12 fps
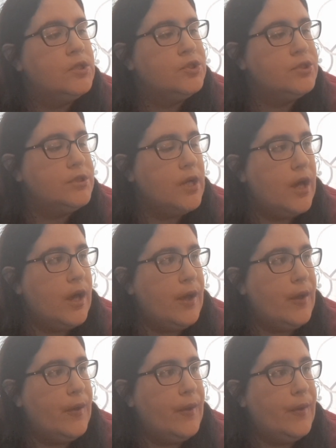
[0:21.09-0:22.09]

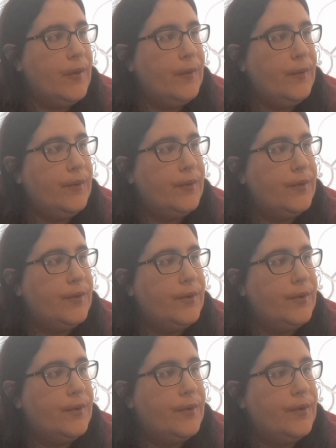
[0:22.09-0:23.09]
So,
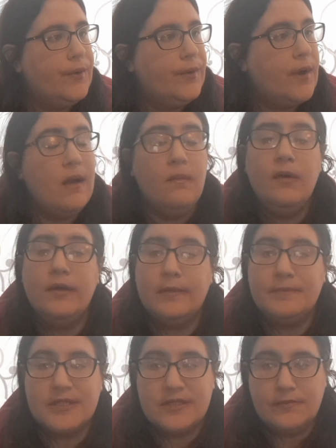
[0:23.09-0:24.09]
I woke
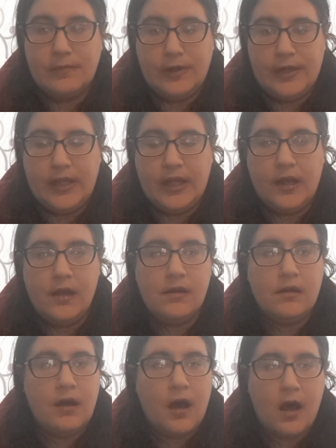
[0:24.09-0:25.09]
up this morning
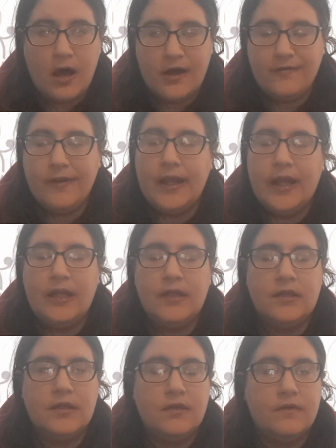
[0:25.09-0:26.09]
coughing,
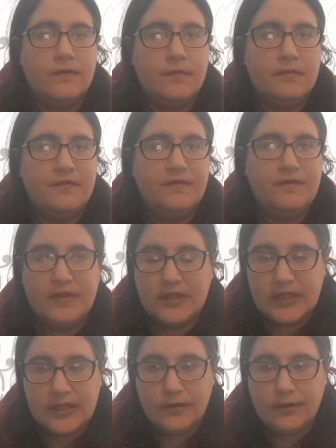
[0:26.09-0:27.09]

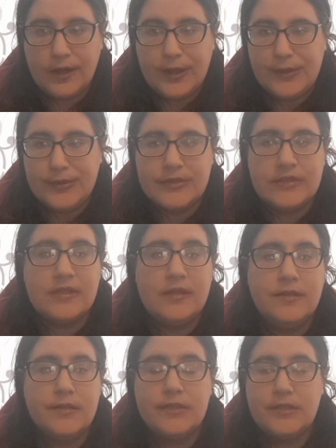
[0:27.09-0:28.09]
feeling gross,
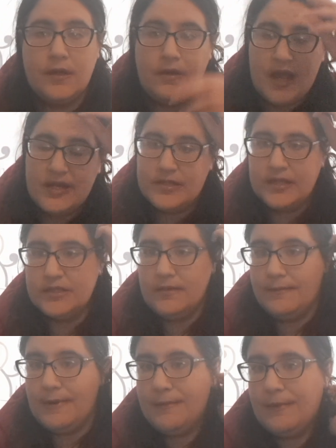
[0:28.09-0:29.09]
so I
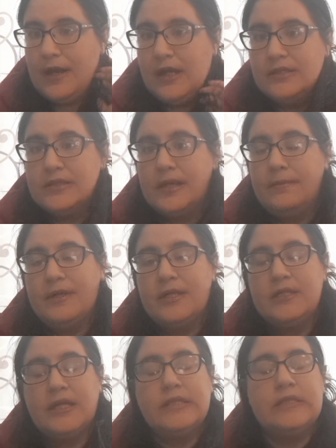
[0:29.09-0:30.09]
texted my boss that I'm going to
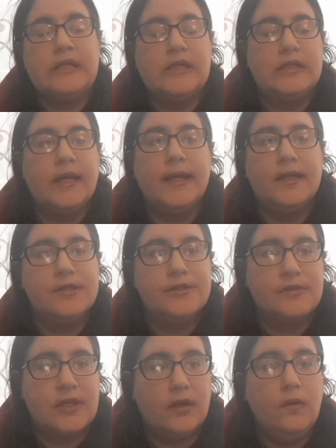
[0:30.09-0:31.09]
take a sick day. And she
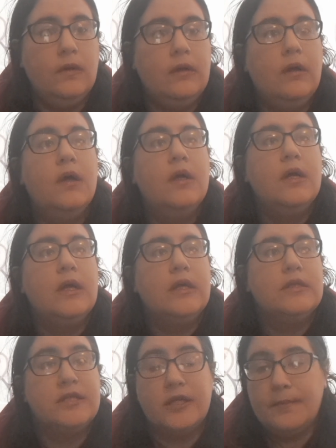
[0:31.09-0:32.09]
was like, cool.
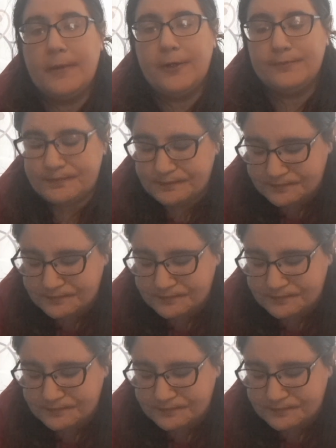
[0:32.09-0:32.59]
See you tomorrow.